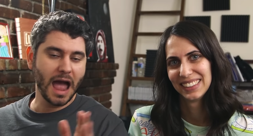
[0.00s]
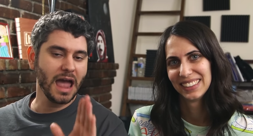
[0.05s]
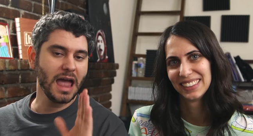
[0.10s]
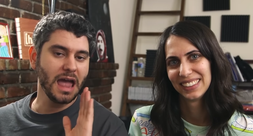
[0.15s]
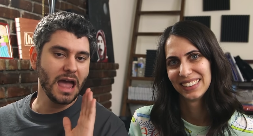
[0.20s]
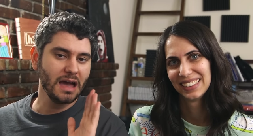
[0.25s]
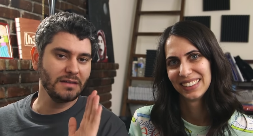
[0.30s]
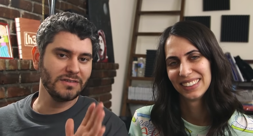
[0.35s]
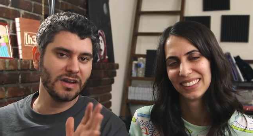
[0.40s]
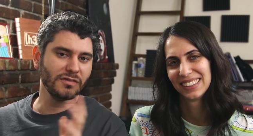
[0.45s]
Speaker 1: I
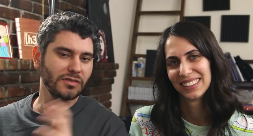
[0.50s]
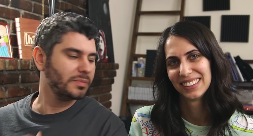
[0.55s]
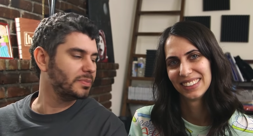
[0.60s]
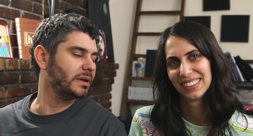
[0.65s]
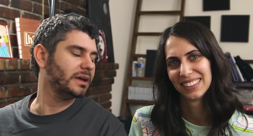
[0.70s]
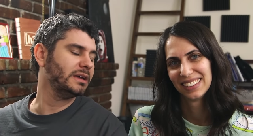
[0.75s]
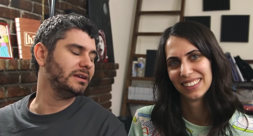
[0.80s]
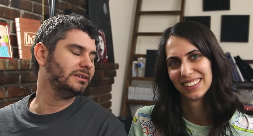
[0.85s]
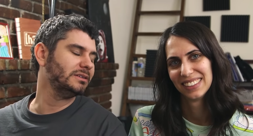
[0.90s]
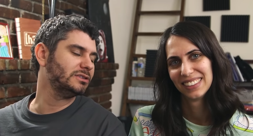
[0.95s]
have never
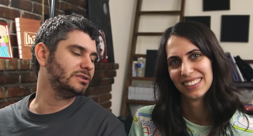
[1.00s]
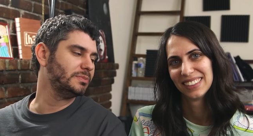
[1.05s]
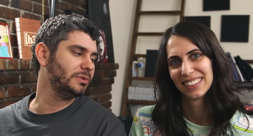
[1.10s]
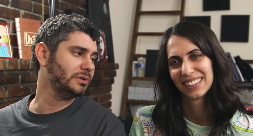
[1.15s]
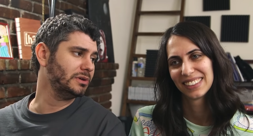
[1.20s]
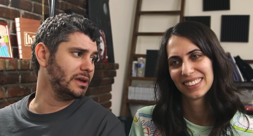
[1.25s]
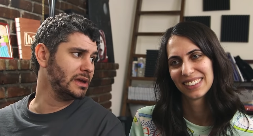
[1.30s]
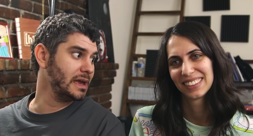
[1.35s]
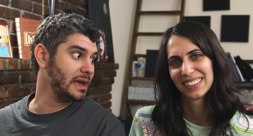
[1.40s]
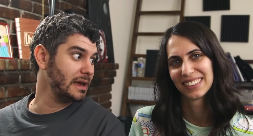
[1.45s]
played
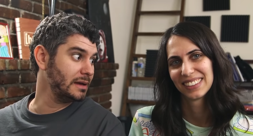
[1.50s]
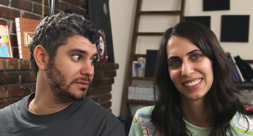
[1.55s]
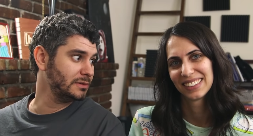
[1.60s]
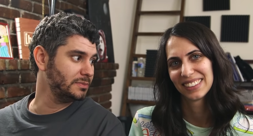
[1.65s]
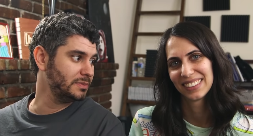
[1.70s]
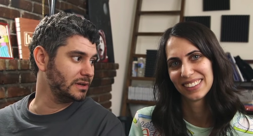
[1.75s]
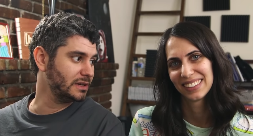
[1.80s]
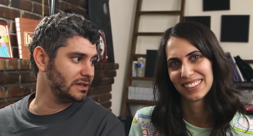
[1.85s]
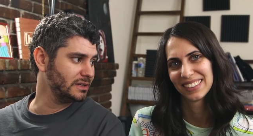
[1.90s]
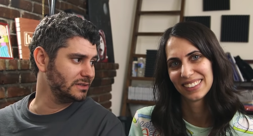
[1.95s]
spooky
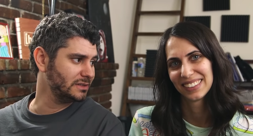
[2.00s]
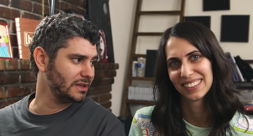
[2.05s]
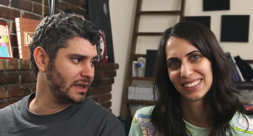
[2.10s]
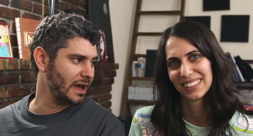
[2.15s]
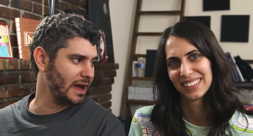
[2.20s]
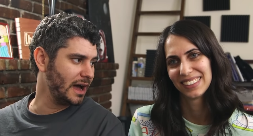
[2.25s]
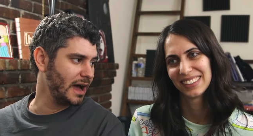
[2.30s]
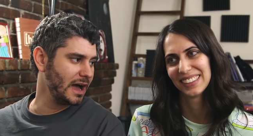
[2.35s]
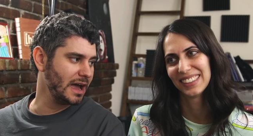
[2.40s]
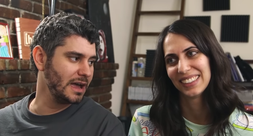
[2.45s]
games because
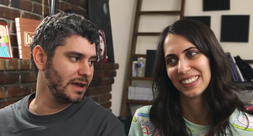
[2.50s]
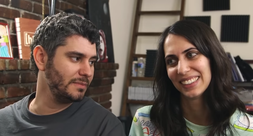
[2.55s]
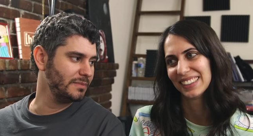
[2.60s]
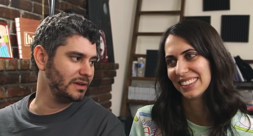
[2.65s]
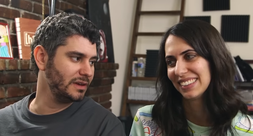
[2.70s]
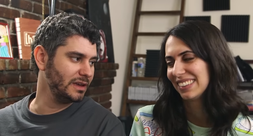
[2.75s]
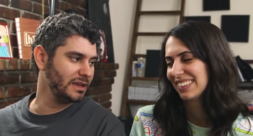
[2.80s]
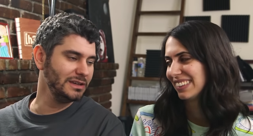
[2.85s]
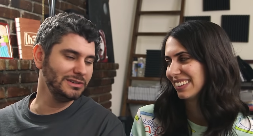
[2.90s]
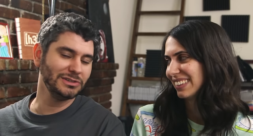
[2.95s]
yeah. I
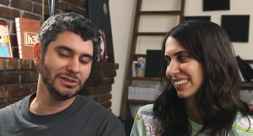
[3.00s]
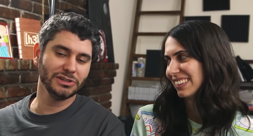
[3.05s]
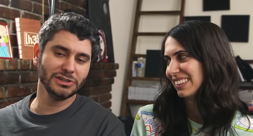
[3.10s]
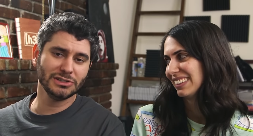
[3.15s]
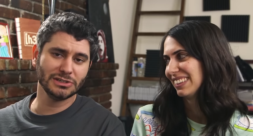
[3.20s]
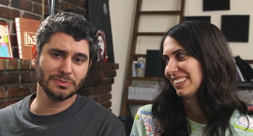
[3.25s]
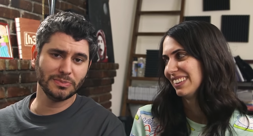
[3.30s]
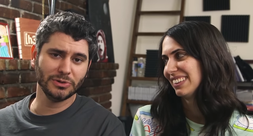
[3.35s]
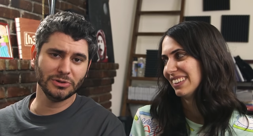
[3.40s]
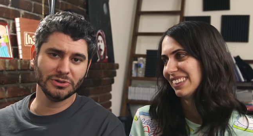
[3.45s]
am
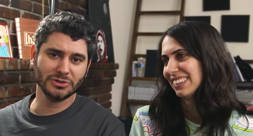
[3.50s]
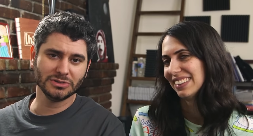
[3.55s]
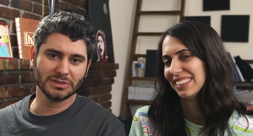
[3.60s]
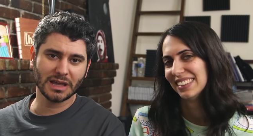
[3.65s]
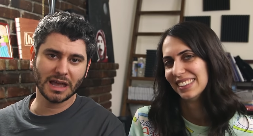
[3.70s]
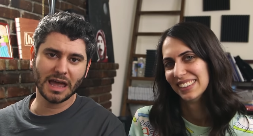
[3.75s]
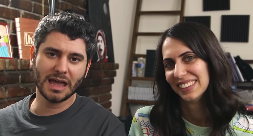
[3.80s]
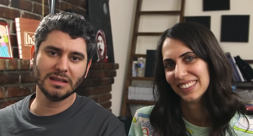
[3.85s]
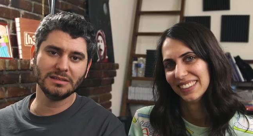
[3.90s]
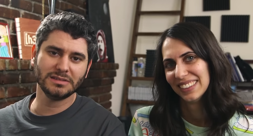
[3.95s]
easily
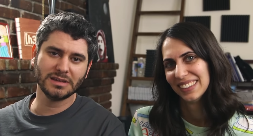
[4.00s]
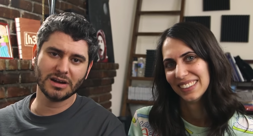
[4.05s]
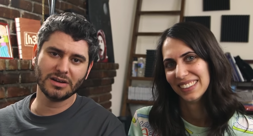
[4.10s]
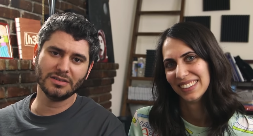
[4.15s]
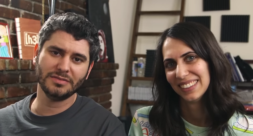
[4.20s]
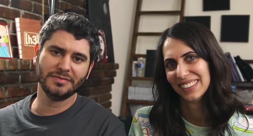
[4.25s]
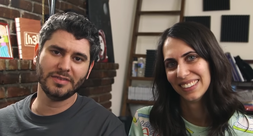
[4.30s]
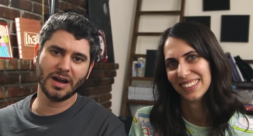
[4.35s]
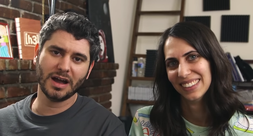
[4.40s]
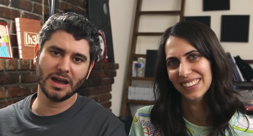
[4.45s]
spooked and
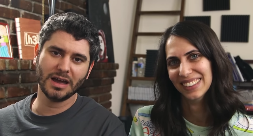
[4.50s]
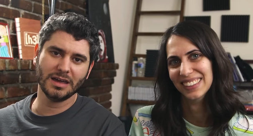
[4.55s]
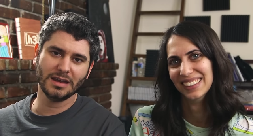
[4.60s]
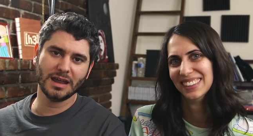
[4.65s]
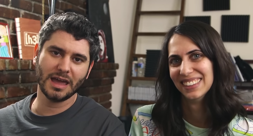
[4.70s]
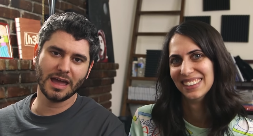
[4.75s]
terrified